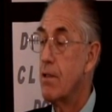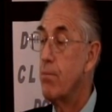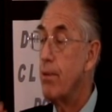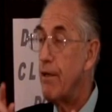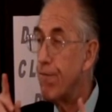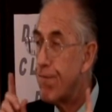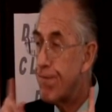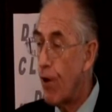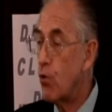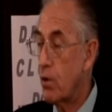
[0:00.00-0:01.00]
to be
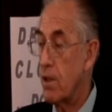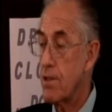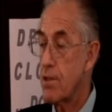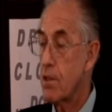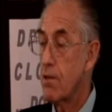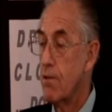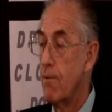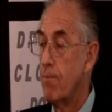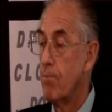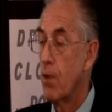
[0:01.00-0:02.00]
focused
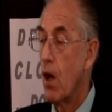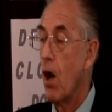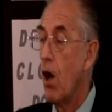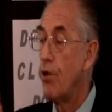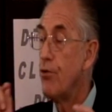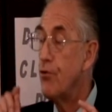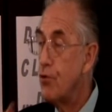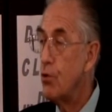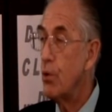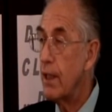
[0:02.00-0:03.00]
on
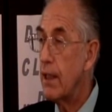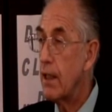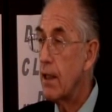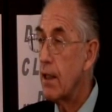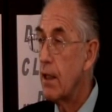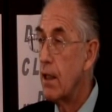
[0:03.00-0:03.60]
doing